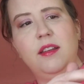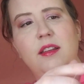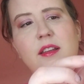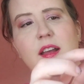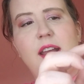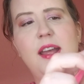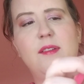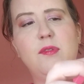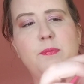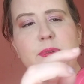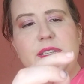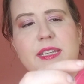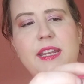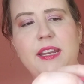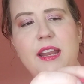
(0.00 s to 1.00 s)
I have a
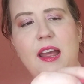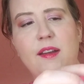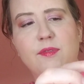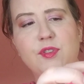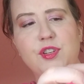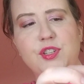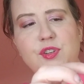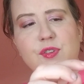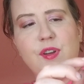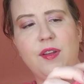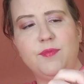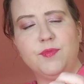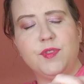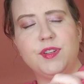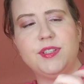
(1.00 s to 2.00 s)
petite average
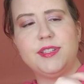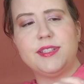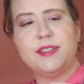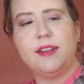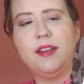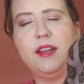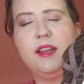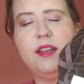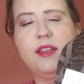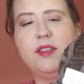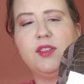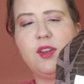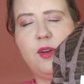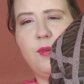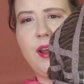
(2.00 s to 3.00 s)
circumference,
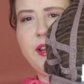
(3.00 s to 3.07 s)
so I